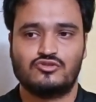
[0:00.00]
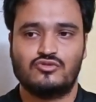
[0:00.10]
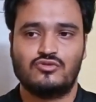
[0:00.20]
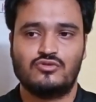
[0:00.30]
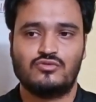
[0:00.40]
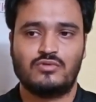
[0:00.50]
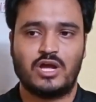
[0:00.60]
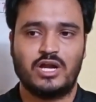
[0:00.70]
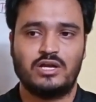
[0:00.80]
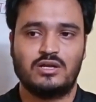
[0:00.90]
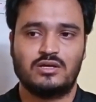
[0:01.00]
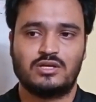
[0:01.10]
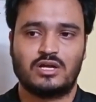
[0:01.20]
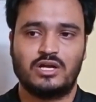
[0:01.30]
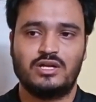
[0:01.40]
So, and
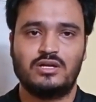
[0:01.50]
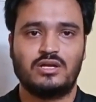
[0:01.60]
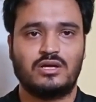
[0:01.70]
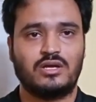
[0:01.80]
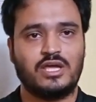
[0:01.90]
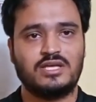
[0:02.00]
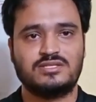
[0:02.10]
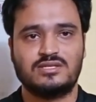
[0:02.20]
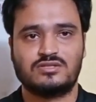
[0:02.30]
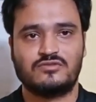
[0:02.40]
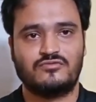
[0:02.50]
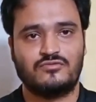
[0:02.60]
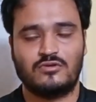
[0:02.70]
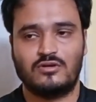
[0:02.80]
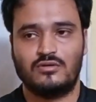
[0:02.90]
the current age is
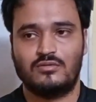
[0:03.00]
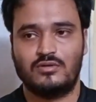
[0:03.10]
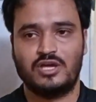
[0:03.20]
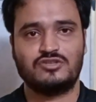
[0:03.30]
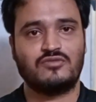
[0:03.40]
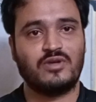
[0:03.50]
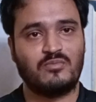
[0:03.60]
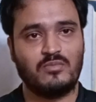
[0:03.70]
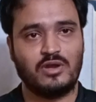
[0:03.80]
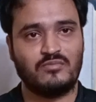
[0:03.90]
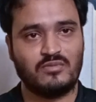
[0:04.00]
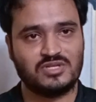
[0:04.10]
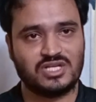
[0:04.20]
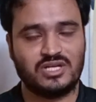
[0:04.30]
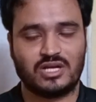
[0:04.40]
of age of
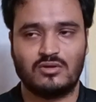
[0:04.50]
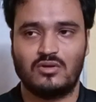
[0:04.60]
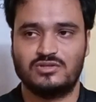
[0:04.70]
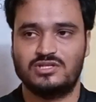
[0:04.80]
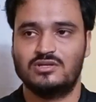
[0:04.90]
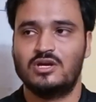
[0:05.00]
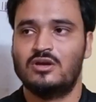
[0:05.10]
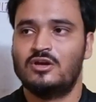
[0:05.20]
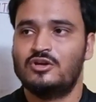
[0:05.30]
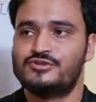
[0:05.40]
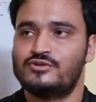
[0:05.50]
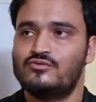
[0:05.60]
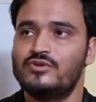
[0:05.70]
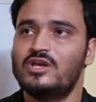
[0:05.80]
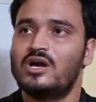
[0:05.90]
information technology.
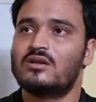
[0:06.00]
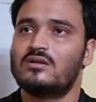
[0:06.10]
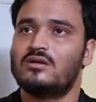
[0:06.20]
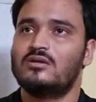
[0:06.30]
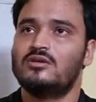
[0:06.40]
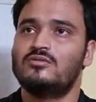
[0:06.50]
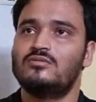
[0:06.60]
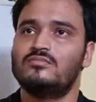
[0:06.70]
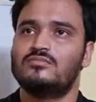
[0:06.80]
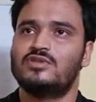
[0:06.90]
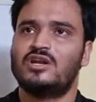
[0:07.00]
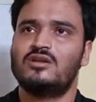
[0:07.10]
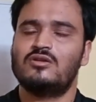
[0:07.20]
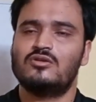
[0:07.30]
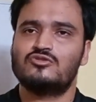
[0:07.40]
So we are, you know,
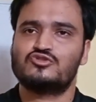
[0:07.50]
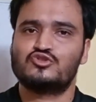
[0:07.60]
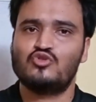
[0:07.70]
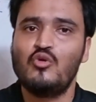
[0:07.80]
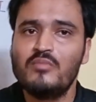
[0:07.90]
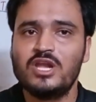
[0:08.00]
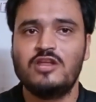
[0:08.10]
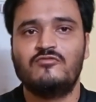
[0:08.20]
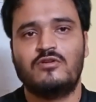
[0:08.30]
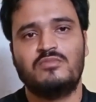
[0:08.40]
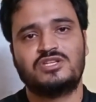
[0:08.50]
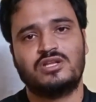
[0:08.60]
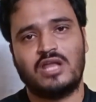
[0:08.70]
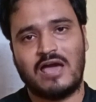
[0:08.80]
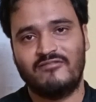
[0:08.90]
there are so many
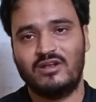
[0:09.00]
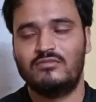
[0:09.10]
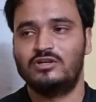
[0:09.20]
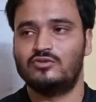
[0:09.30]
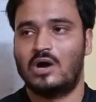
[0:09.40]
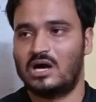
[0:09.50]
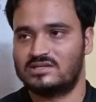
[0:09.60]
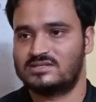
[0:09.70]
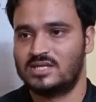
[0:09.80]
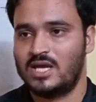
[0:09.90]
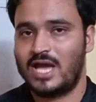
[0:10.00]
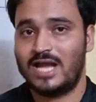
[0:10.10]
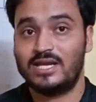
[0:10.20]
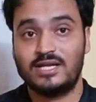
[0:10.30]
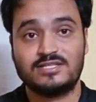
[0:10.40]
information available to us,
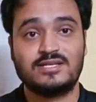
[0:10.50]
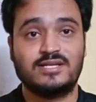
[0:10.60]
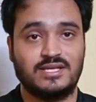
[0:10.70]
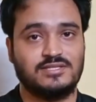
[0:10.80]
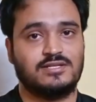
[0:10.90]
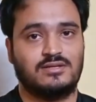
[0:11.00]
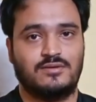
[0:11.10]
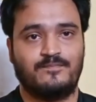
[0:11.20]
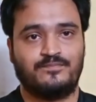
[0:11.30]
and it is a danger.